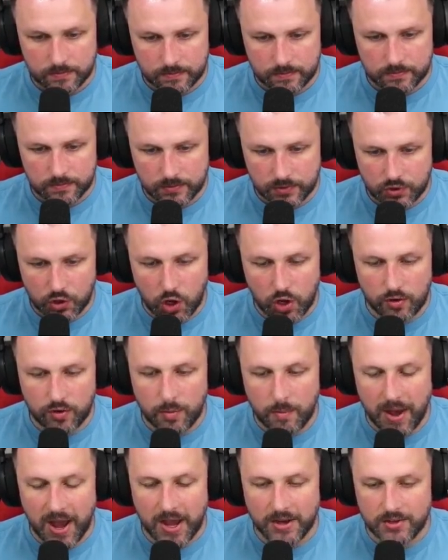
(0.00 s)
Sort of
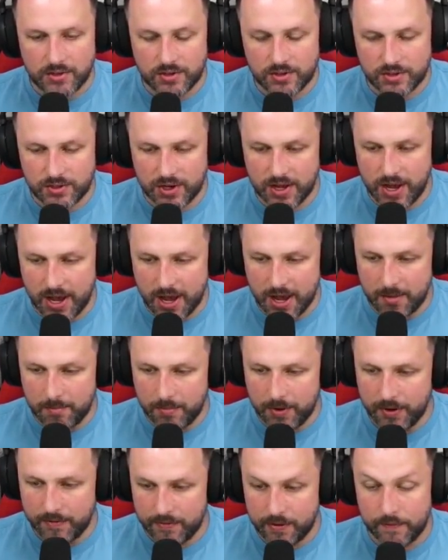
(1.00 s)
reminds us
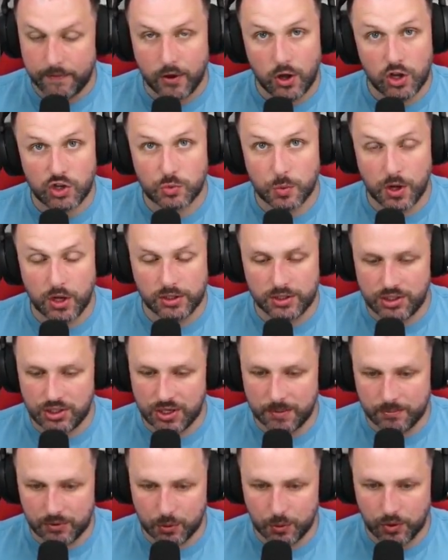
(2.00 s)
of the first world in
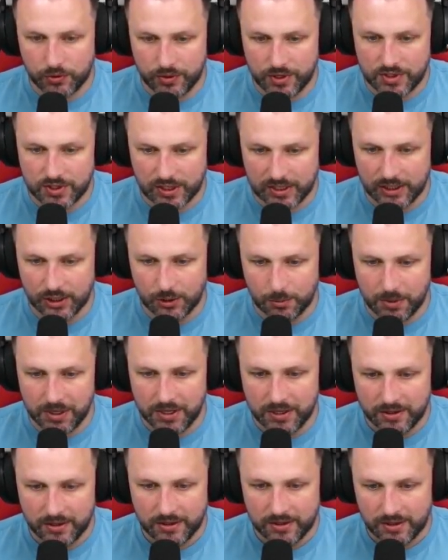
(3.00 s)
chapter 1, this a little bit.
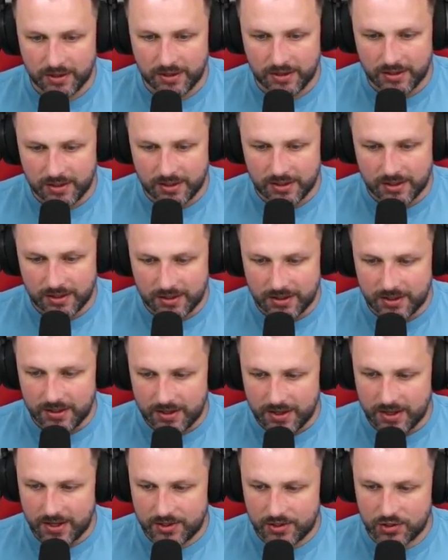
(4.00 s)

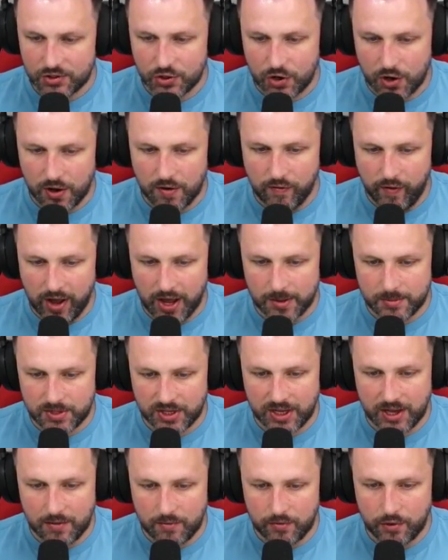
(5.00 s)
That's the sort of vibes I
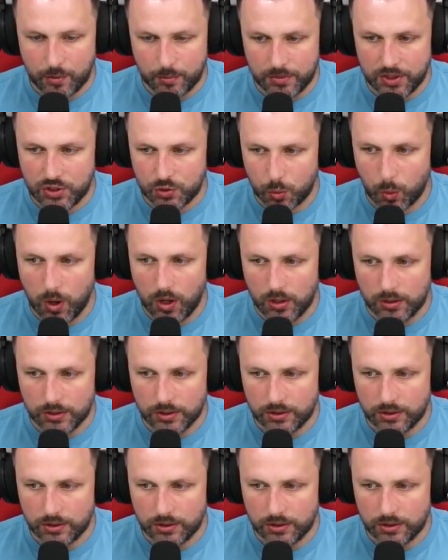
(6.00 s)
get from this world.